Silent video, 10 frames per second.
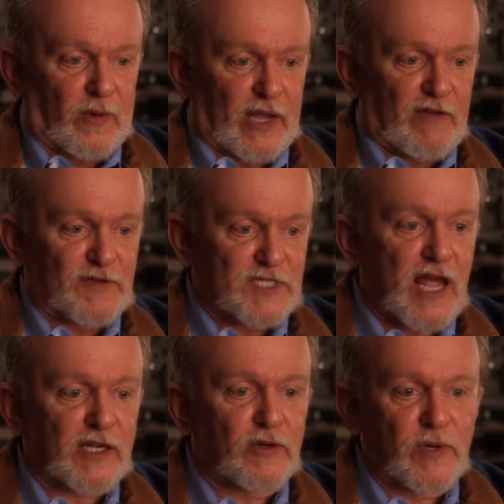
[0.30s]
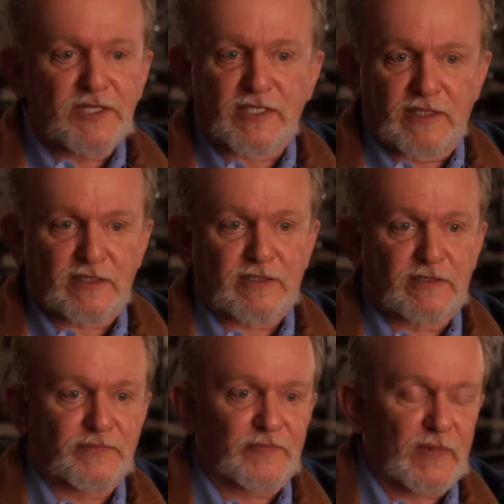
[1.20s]
if it's not
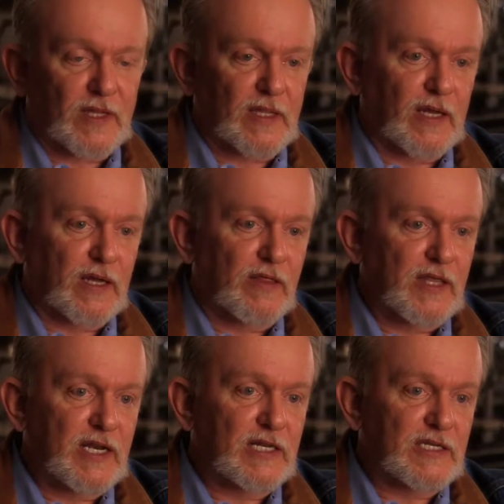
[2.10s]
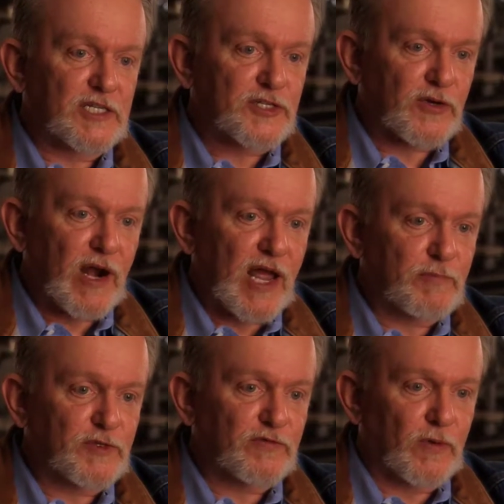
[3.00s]
coincidence, then it
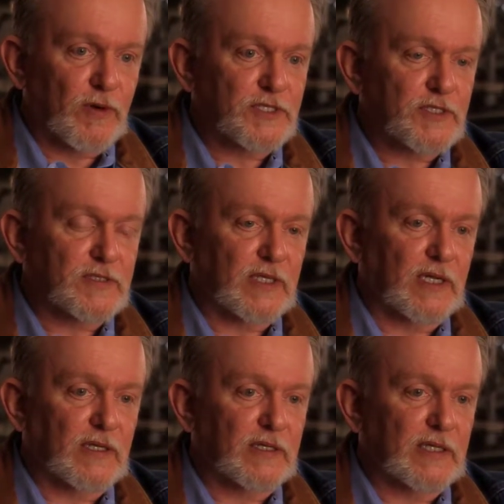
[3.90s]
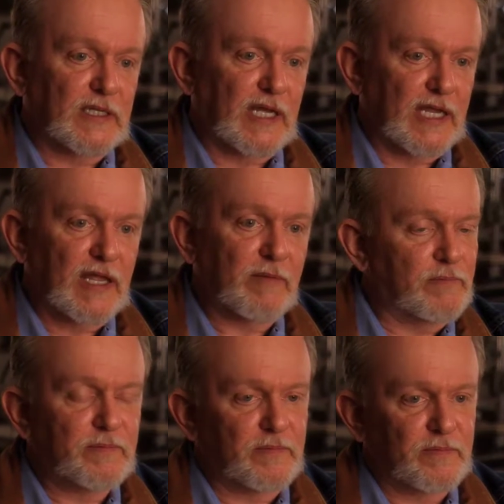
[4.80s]
describes for us,
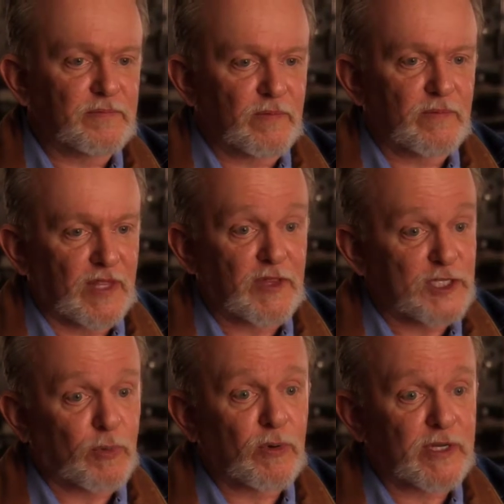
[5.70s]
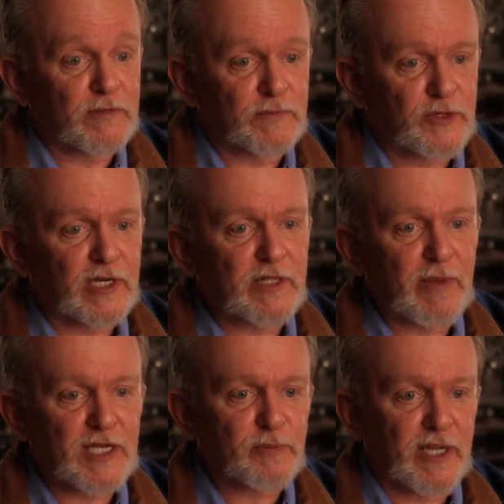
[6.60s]
again, at this point, strictly
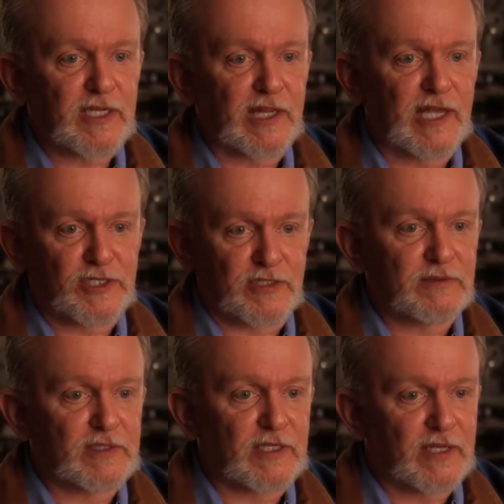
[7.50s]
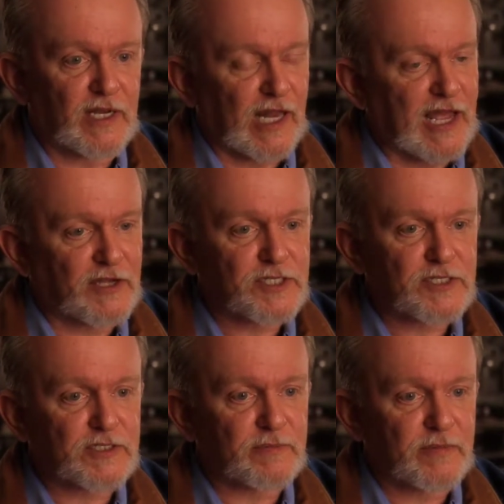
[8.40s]
by speculation, and allows
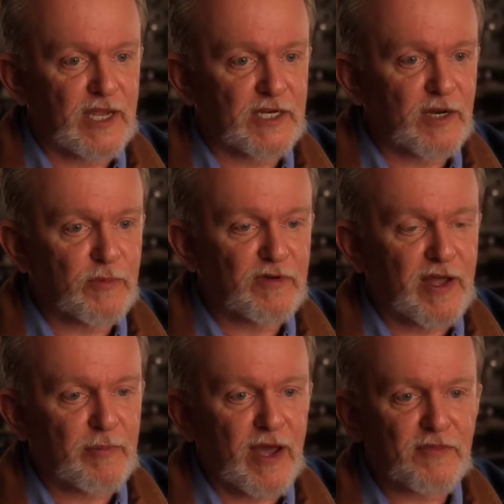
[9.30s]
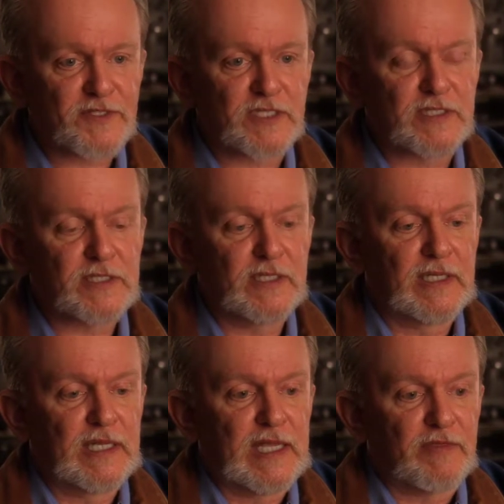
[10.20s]
us to make a number of hypotheses,
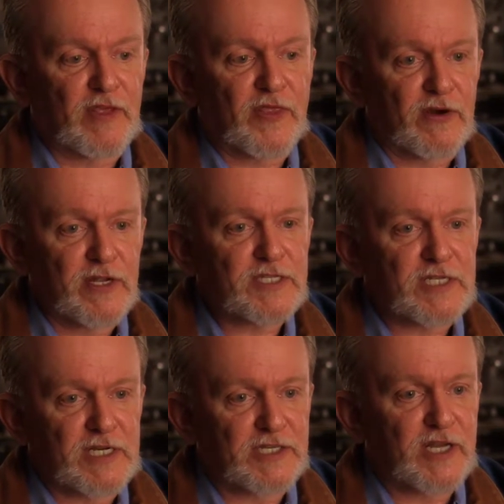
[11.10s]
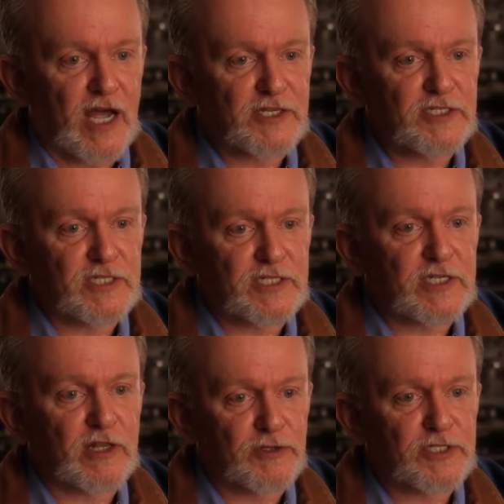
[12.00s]
that there is an endogenous
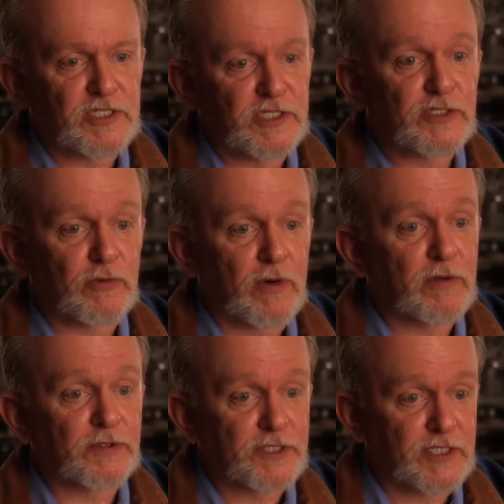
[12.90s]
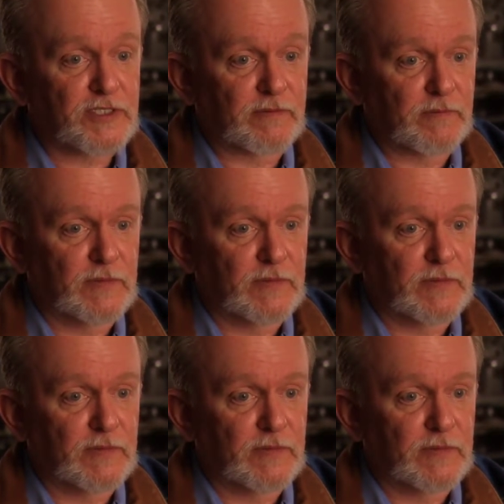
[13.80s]
hallucinogen neuronal system,